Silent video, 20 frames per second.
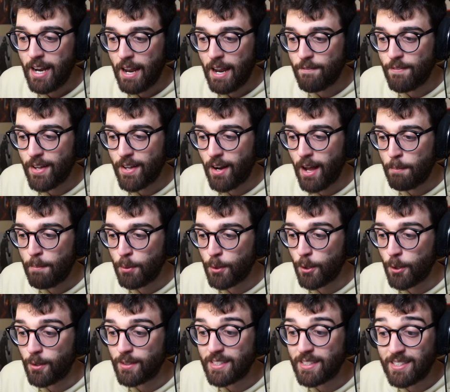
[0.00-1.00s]
and then I put
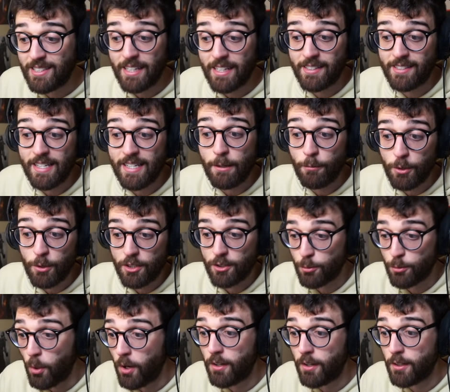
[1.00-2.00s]
it on 60, which
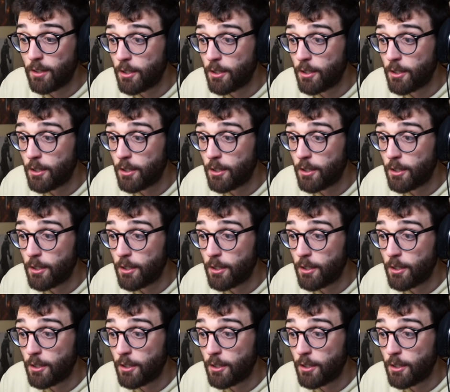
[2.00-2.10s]
is what a